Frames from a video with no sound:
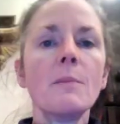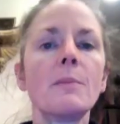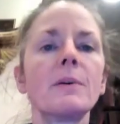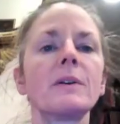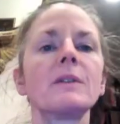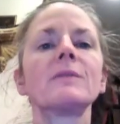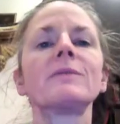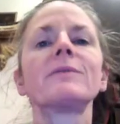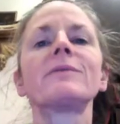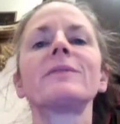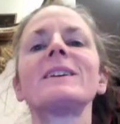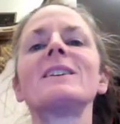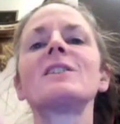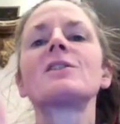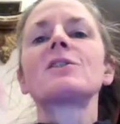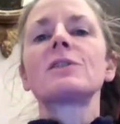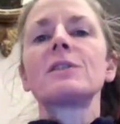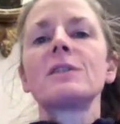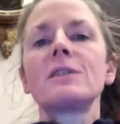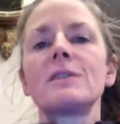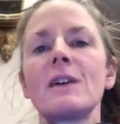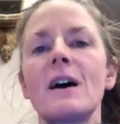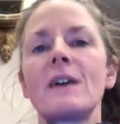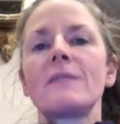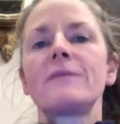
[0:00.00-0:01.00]
but
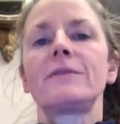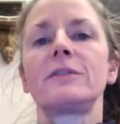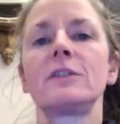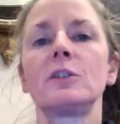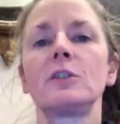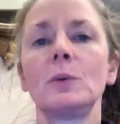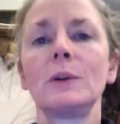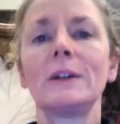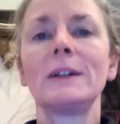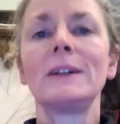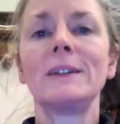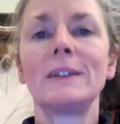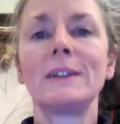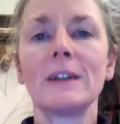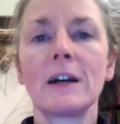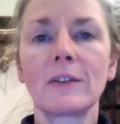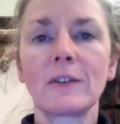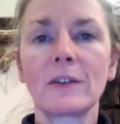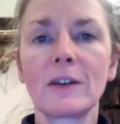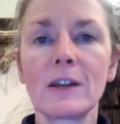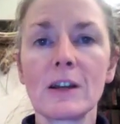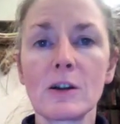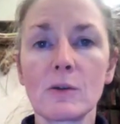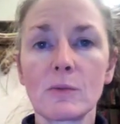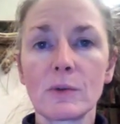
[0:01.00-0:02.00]
eventually that fluid
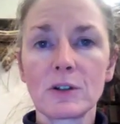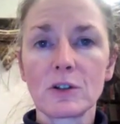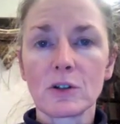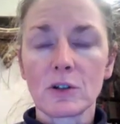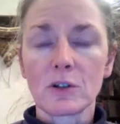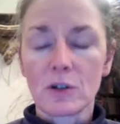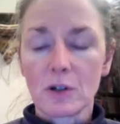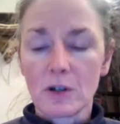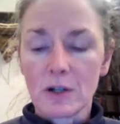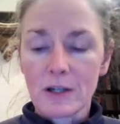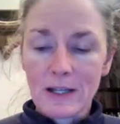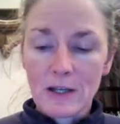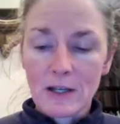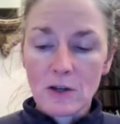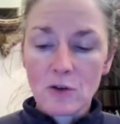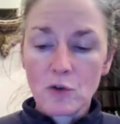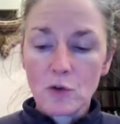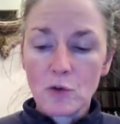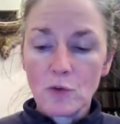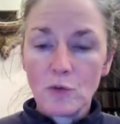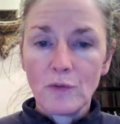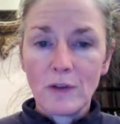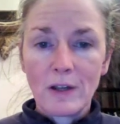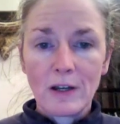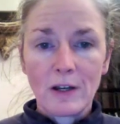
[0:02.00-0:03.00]
does get returned
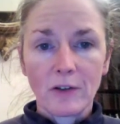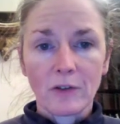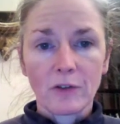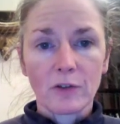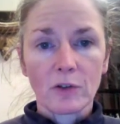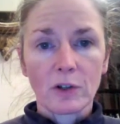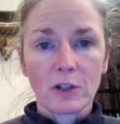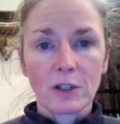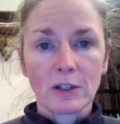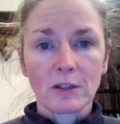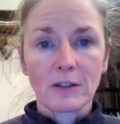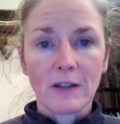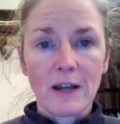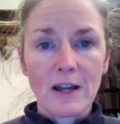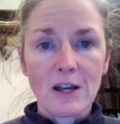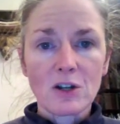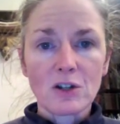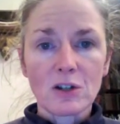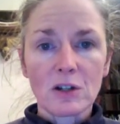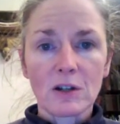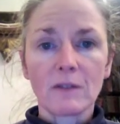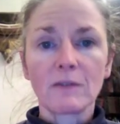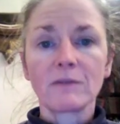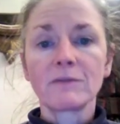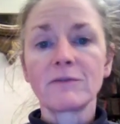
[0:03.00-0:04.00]
into venous
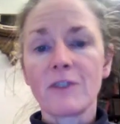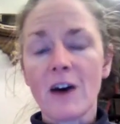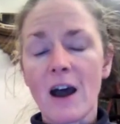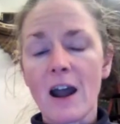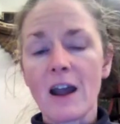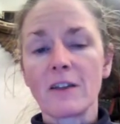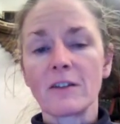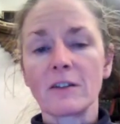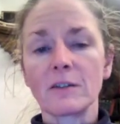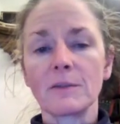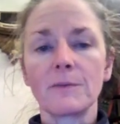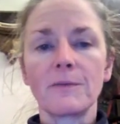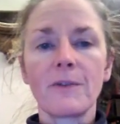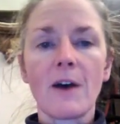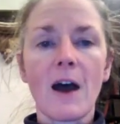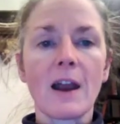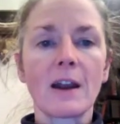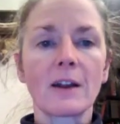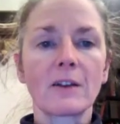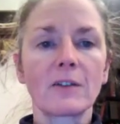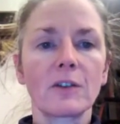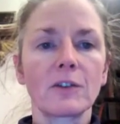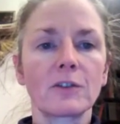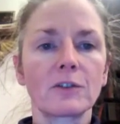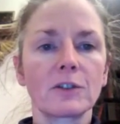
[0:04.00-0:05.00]
circulation via the
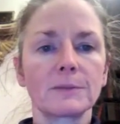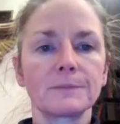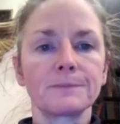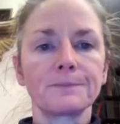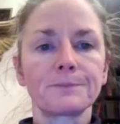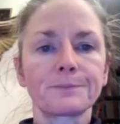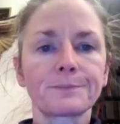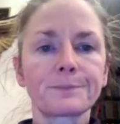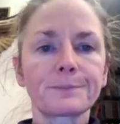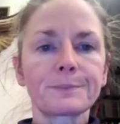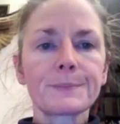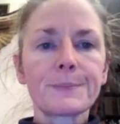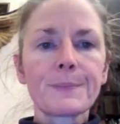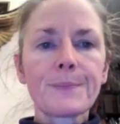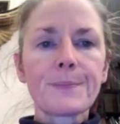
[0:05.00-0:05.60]
lymphatic system.